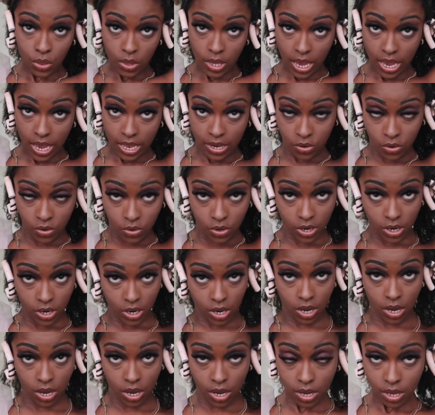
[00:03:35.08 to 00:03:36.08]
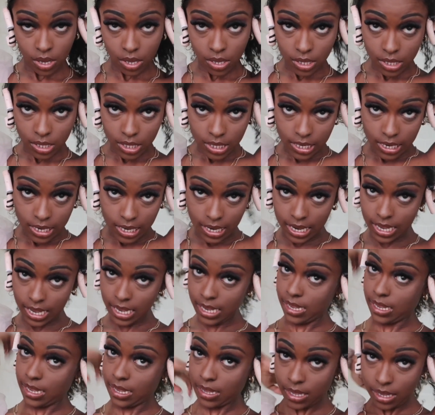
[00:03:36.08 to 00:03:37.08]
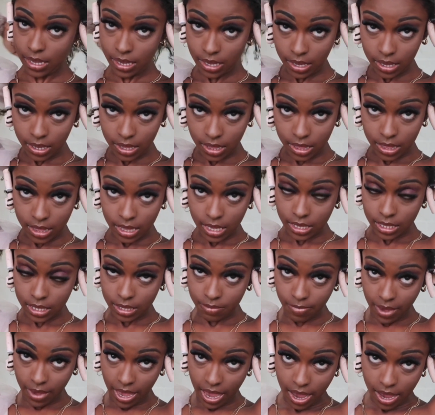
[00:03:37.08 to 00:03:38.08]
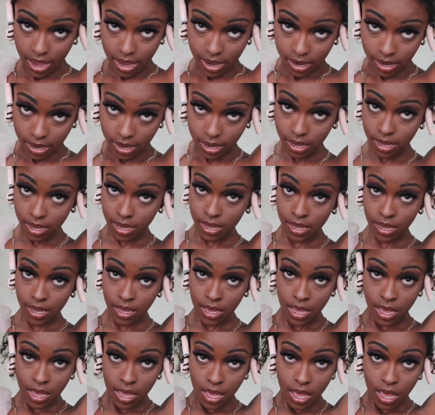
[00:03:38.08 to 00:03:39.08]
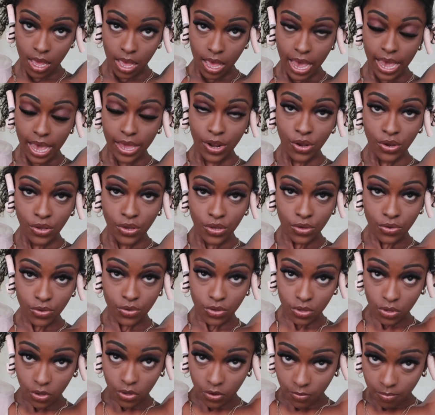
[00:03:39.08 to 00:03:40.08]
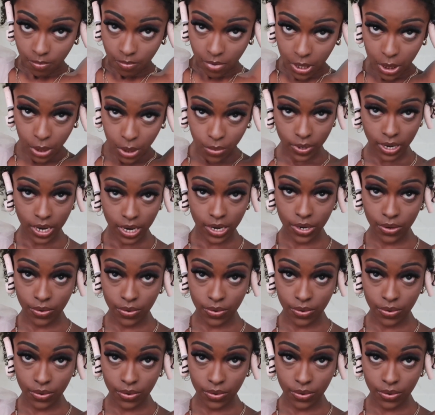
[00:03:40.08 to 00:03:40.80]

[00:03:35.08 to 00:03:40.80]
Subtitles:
And you're going to slick this back. I don't use a soft brush when I do